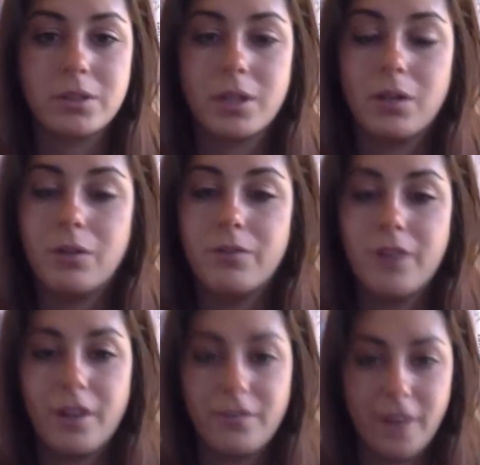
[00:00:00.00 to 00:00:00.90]
So
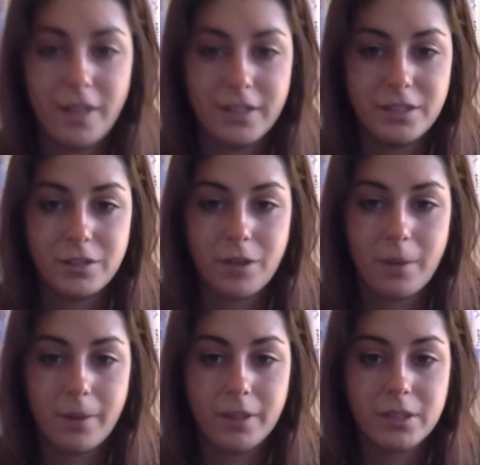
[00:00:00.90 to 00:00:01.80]
verified
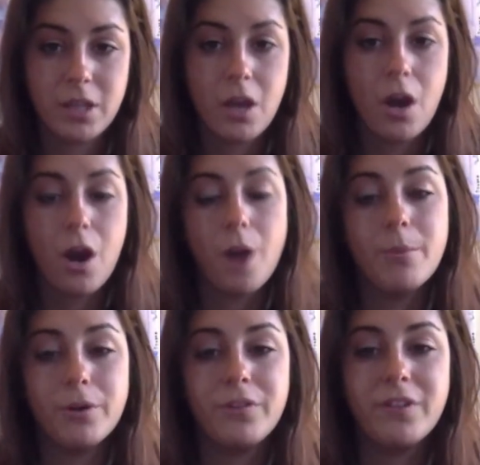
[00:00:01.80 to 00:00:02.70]
Instagrammers are
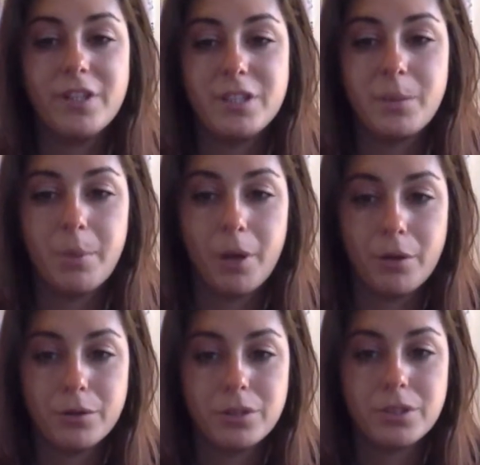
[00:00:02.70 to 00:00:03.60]
motivated to
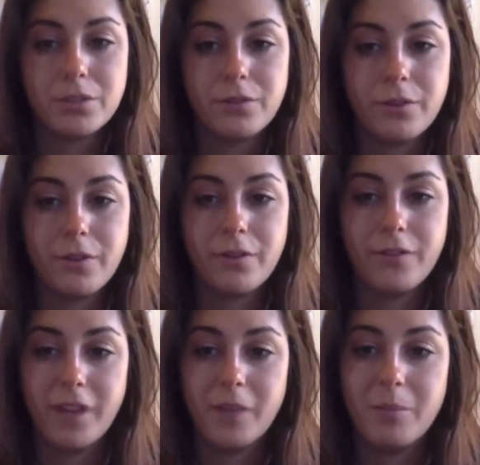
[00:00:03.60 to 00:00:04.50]
post for their
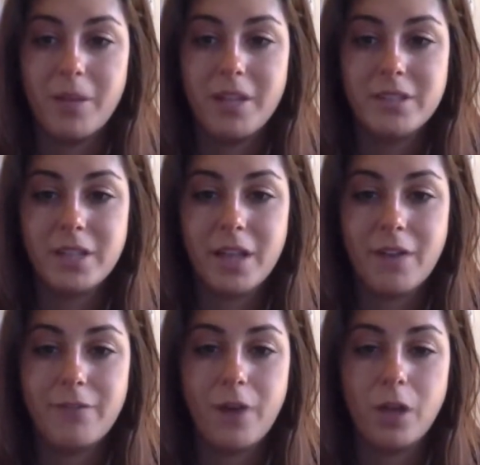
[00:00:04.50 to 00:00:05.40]
fan base and
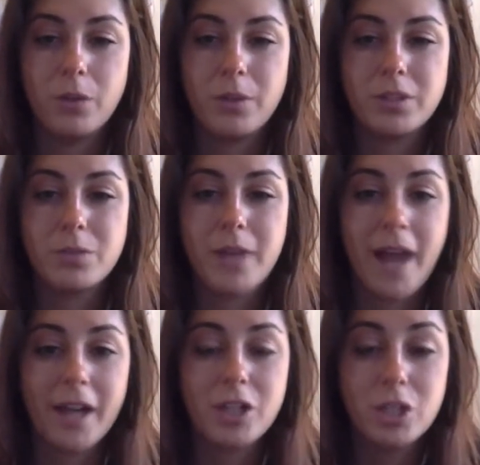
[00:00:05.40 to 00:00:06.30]
get followers'
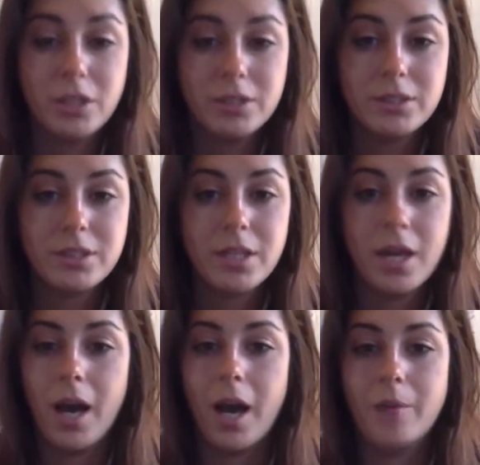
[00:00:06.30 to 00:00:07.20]
reactions,
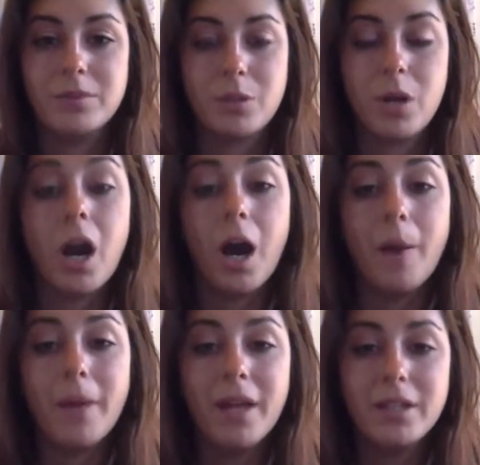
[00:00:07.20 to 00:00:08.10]
so
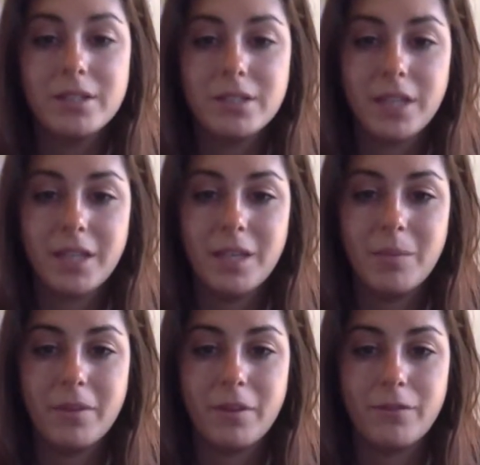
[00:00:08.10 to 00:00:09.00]
comments, and
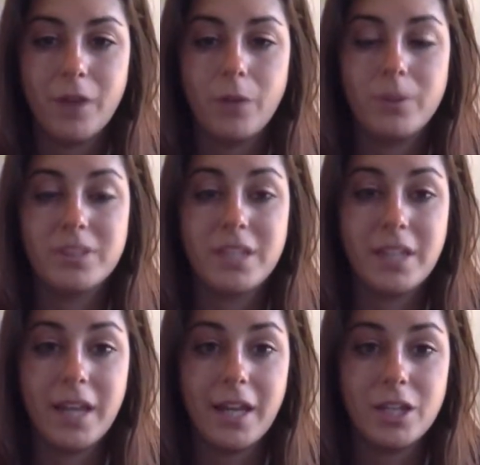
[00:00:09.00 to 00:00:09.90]
keeping their followers
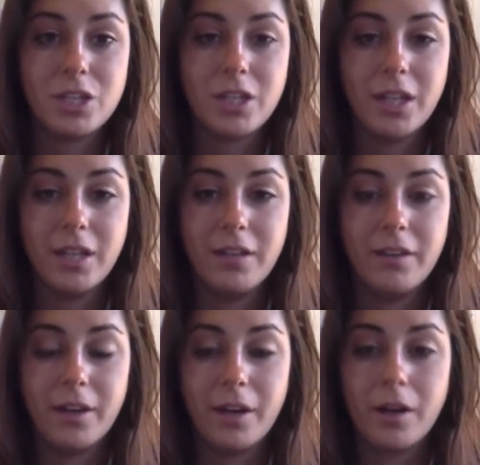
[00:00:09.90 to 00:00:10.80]
engaged in
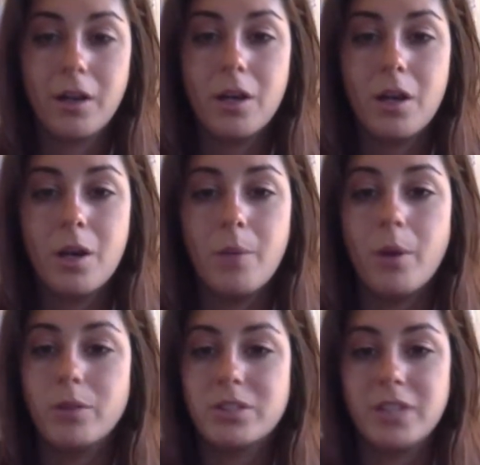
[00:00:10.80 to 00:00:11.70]
their
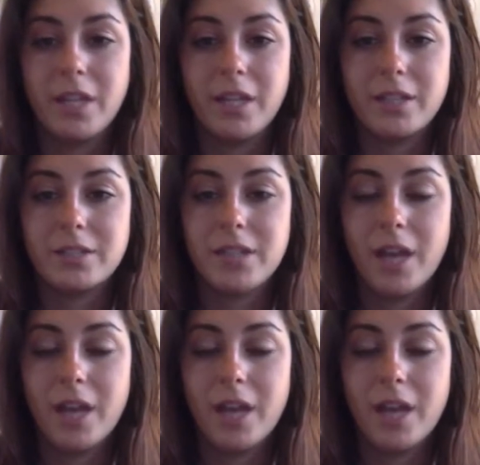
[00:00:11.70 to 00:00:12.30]
postings